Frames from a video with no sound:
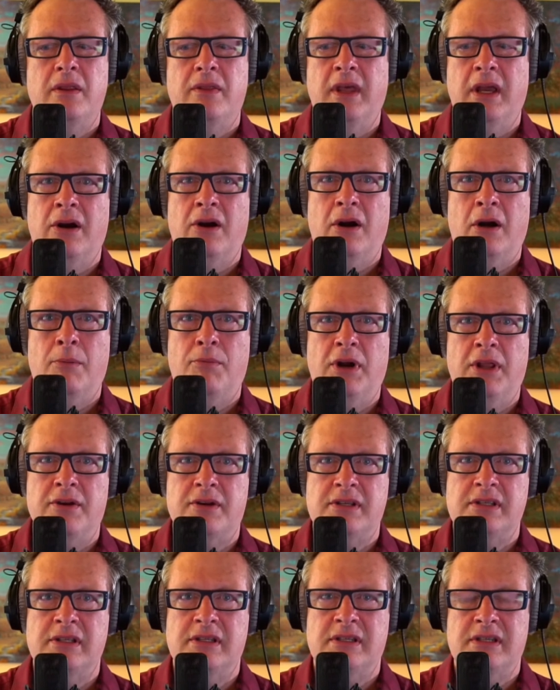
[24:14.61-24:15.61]
They are our
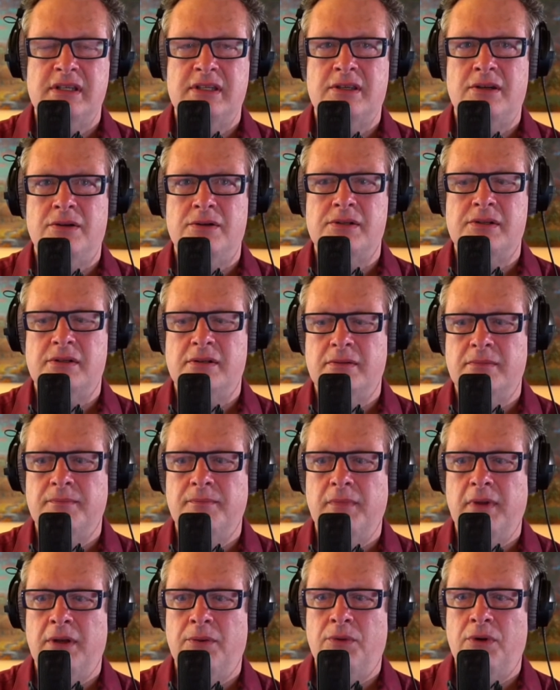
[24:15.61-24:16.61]
brothers and sisters,
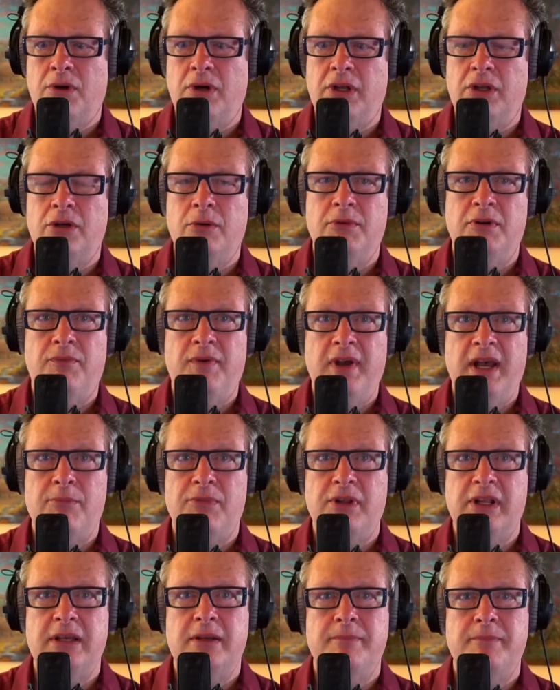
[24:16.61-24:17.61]
and we are a human
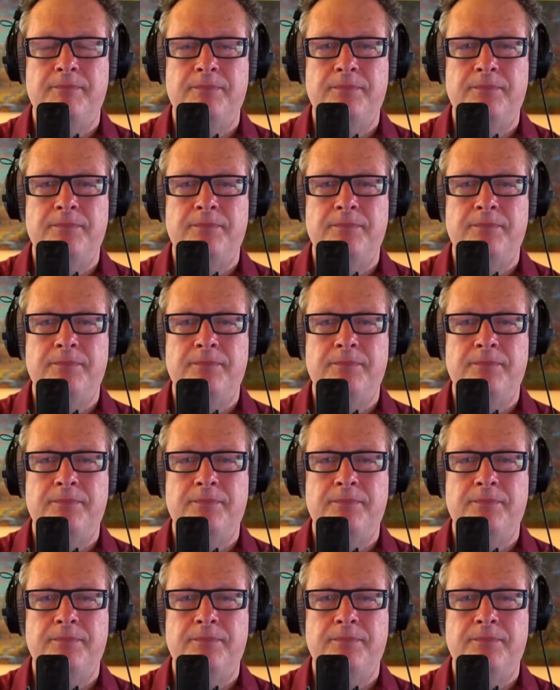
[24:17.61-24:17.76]
family.